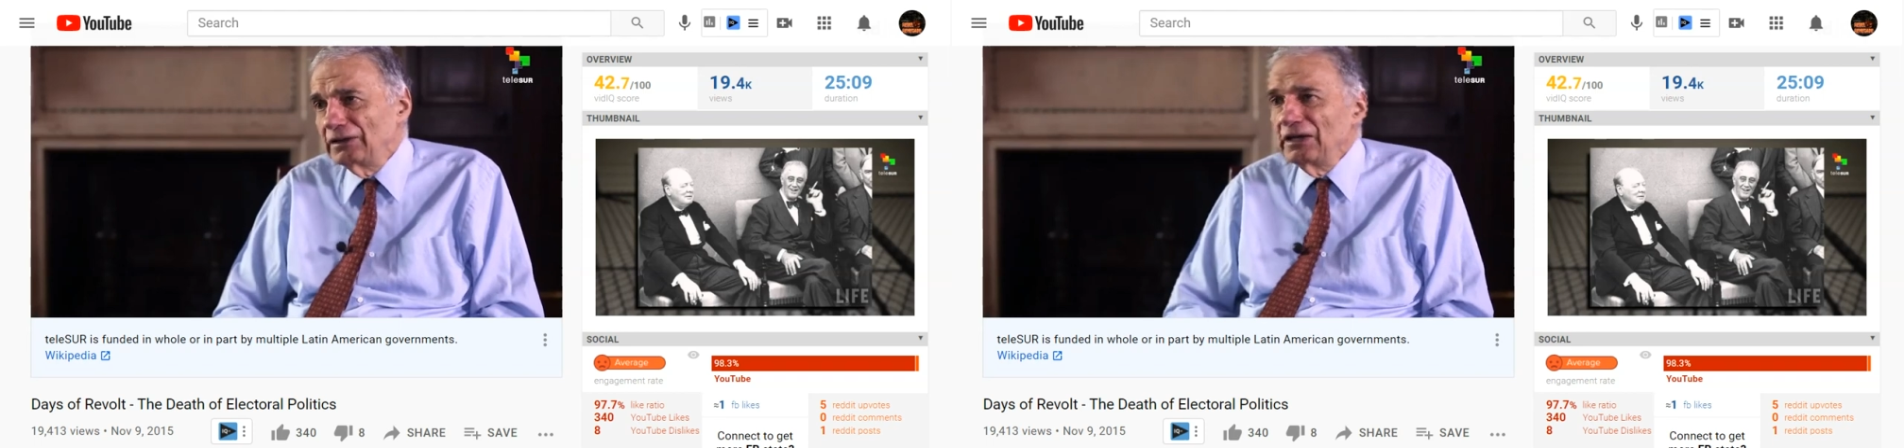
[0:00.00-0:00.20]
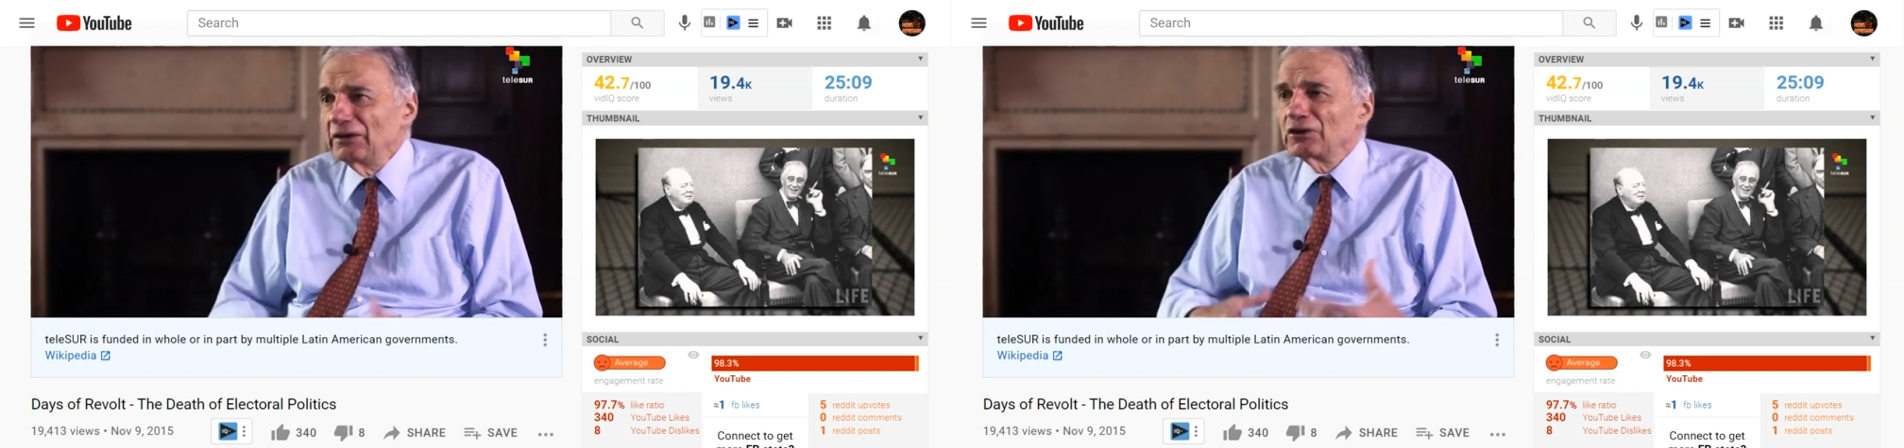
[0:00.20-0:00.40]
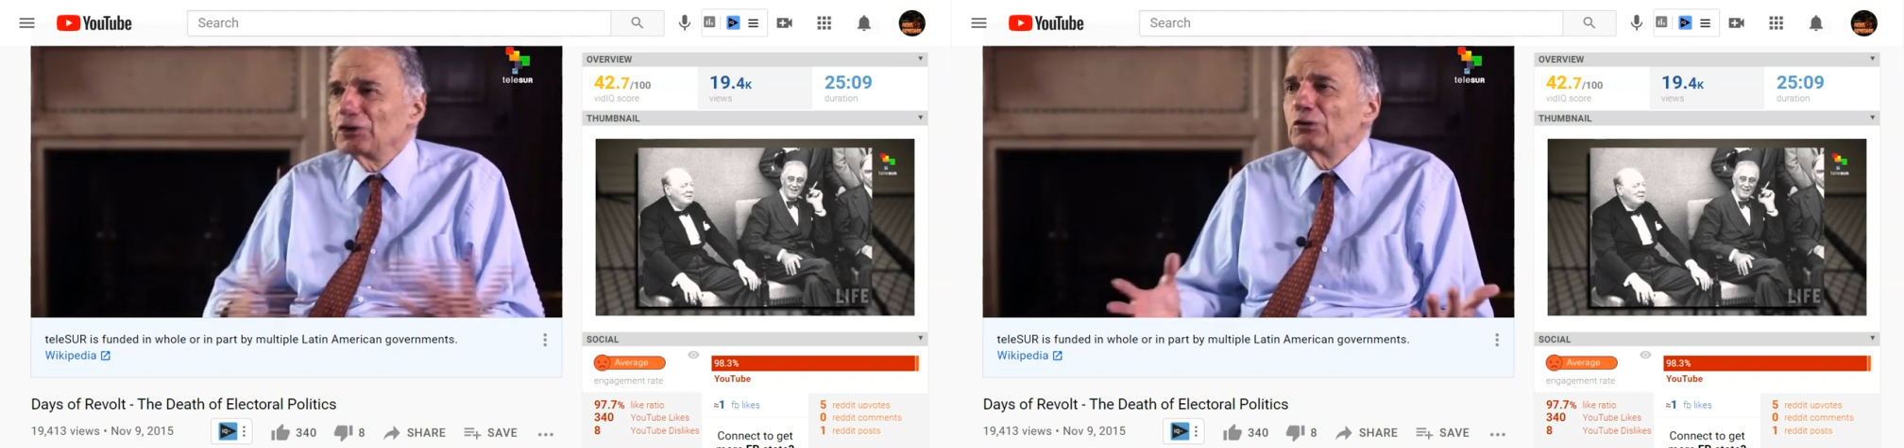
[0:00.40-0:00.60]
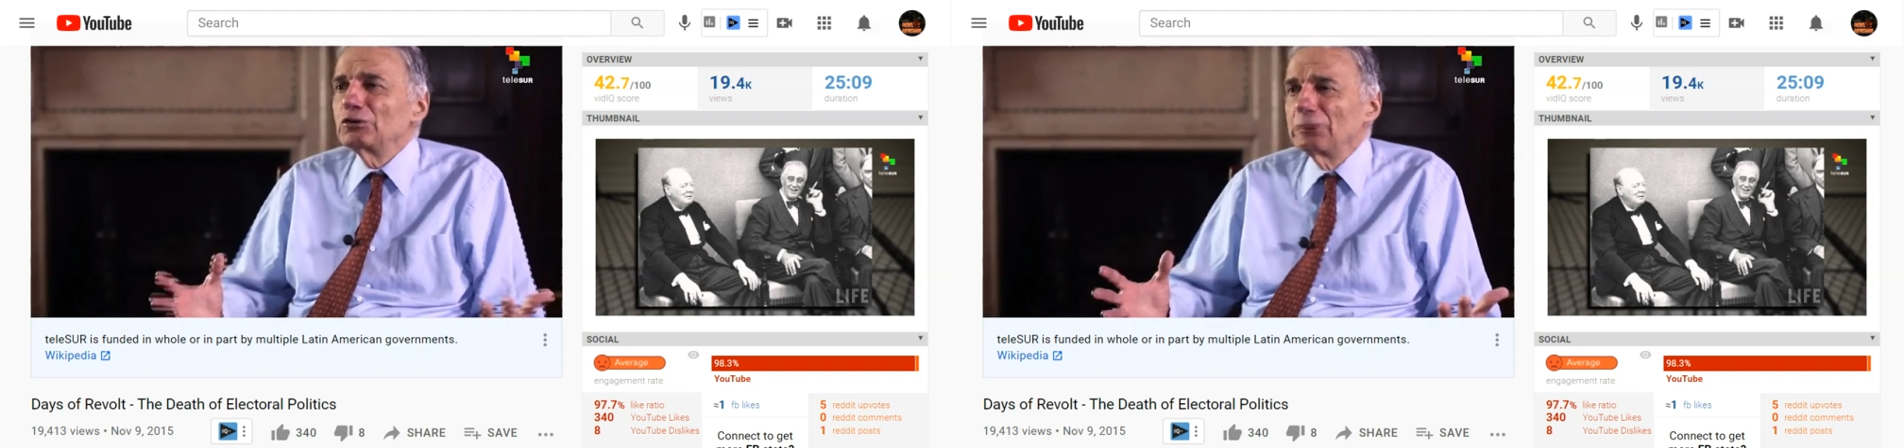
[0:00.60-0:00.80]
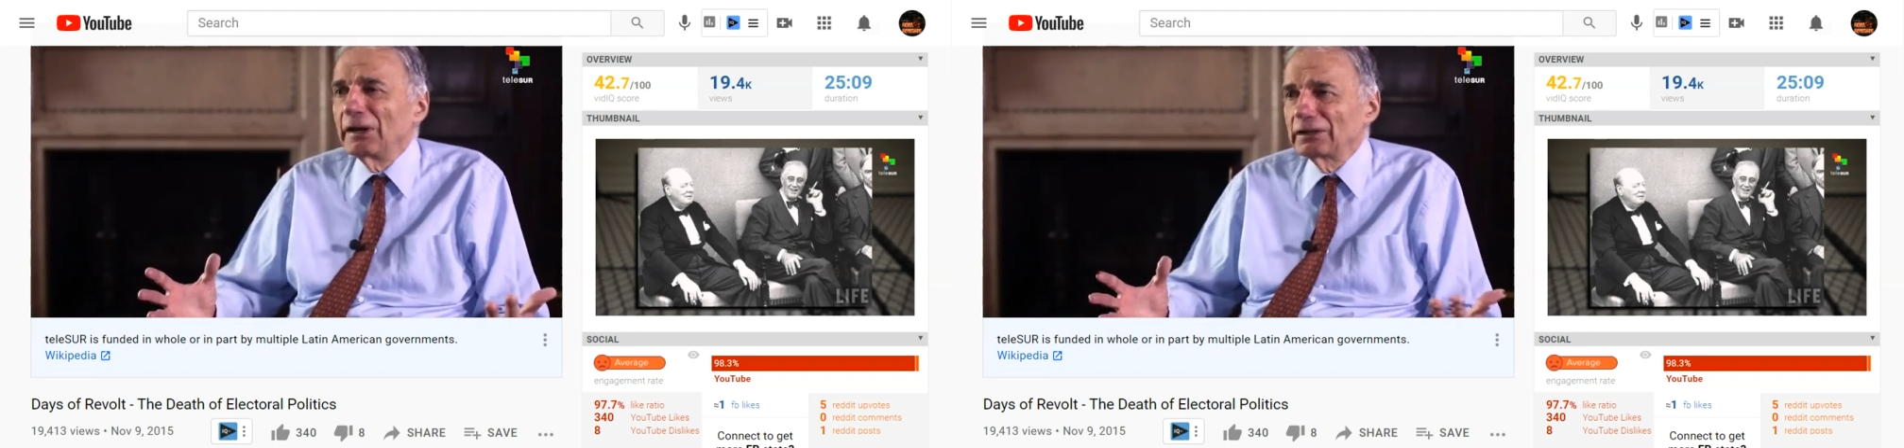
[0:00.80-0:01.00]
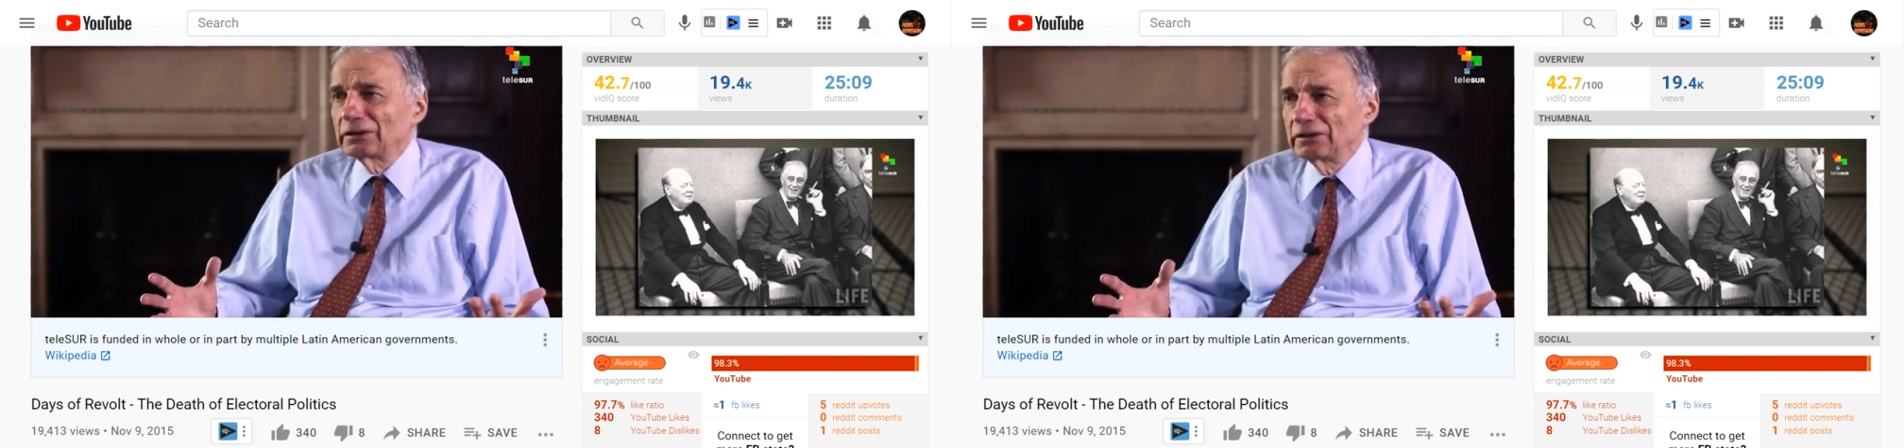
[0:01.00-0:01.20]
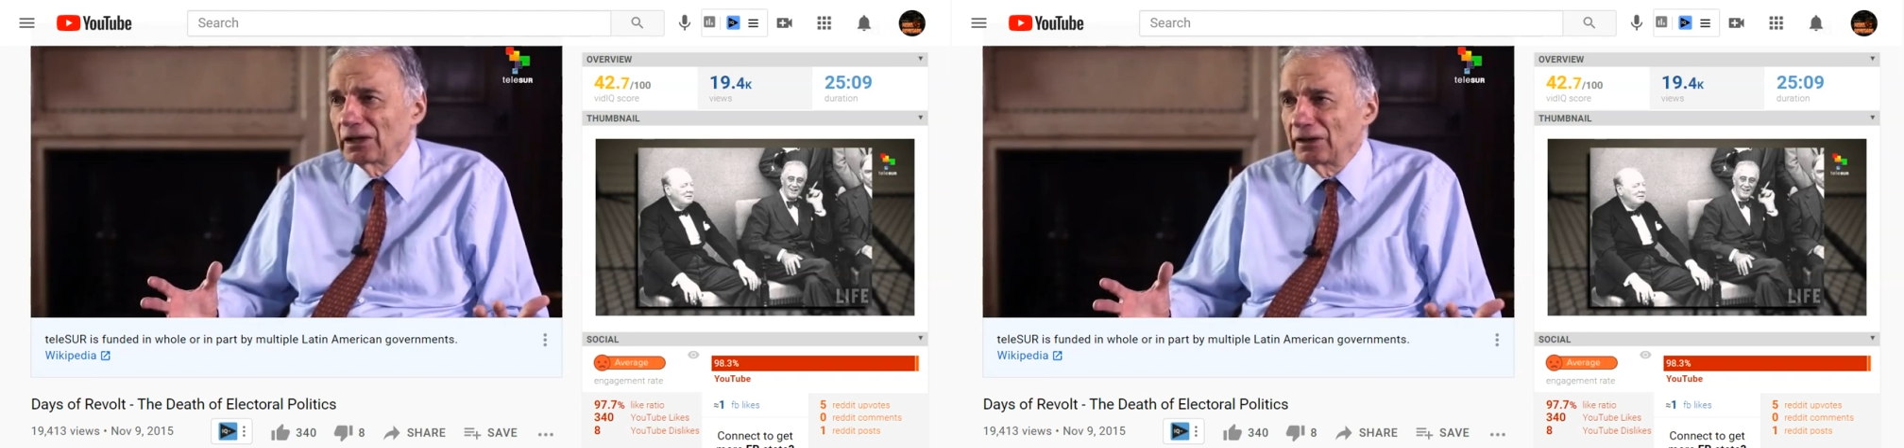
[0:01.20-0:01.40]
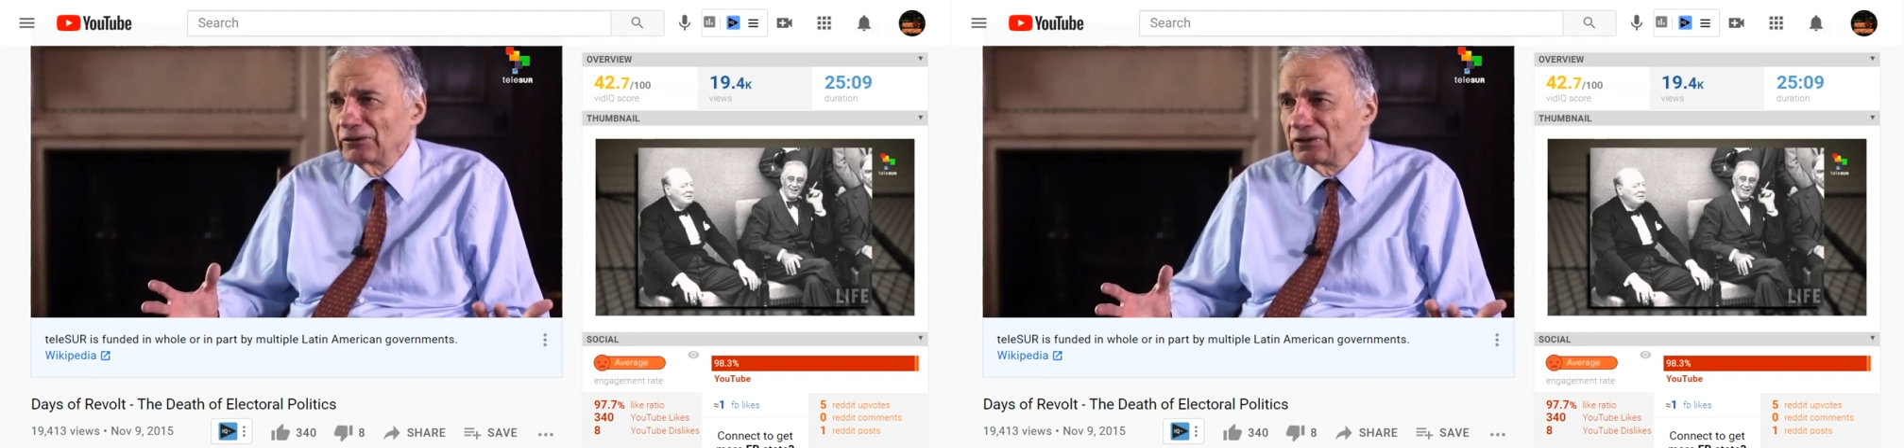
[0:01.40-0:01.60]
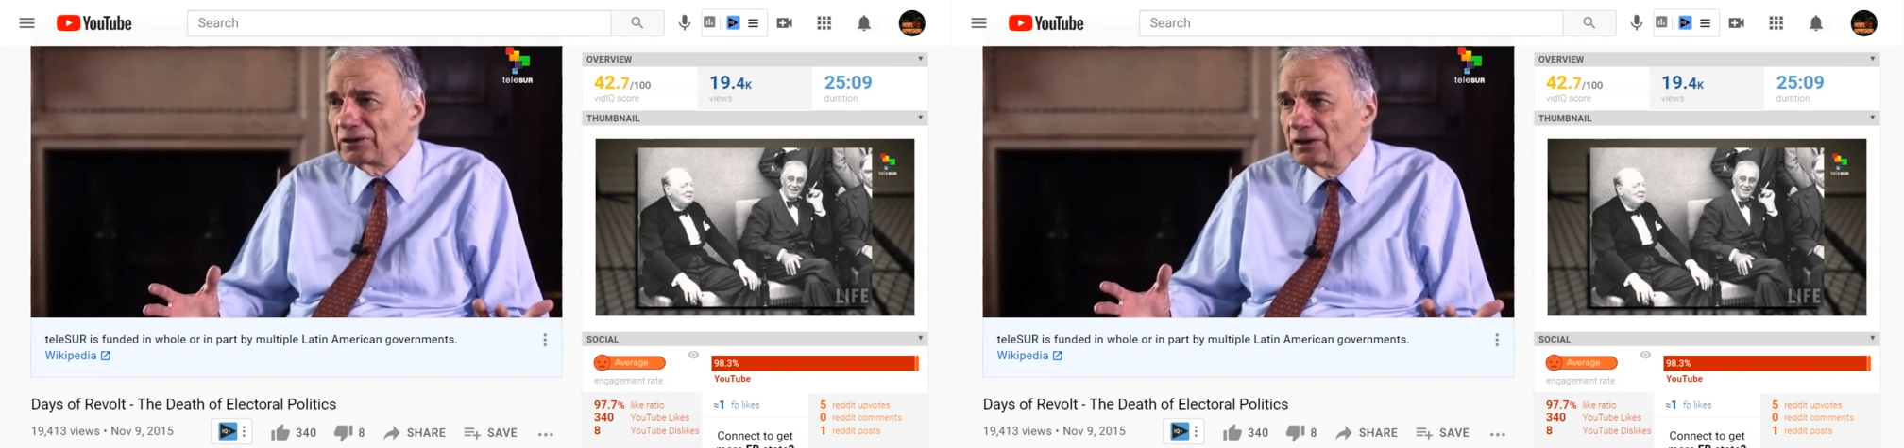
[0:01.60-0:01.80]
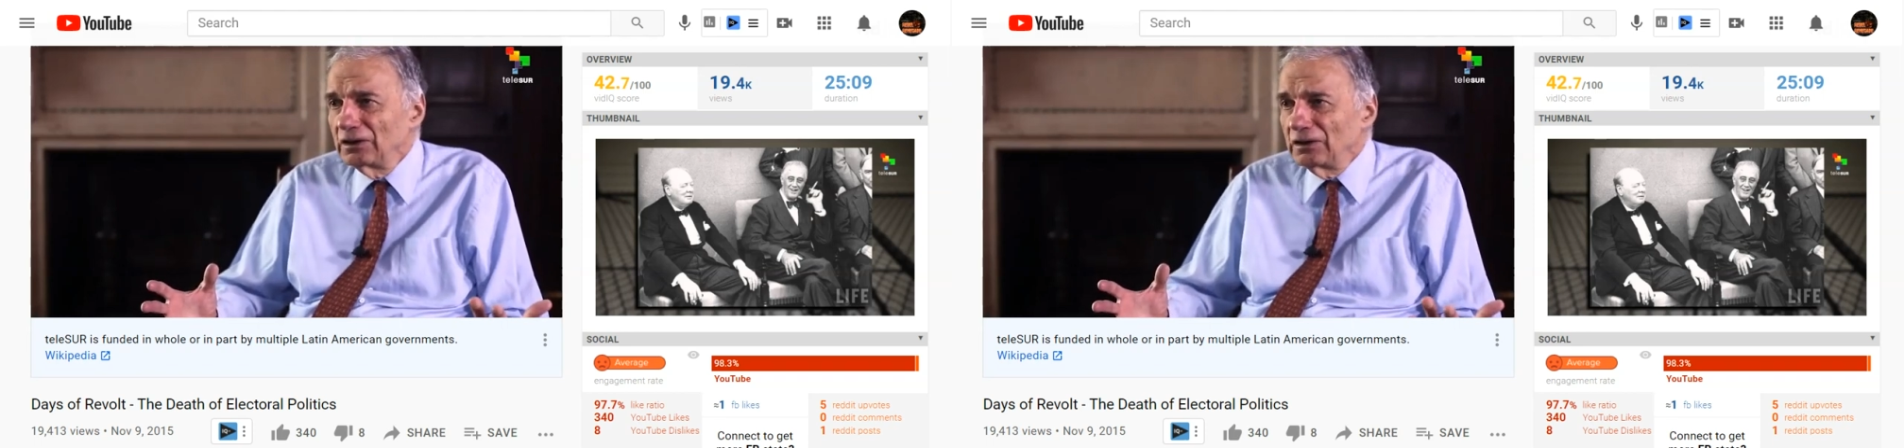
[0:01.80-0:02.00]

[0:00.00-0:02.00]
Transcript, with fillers: and he has a huge mailing list,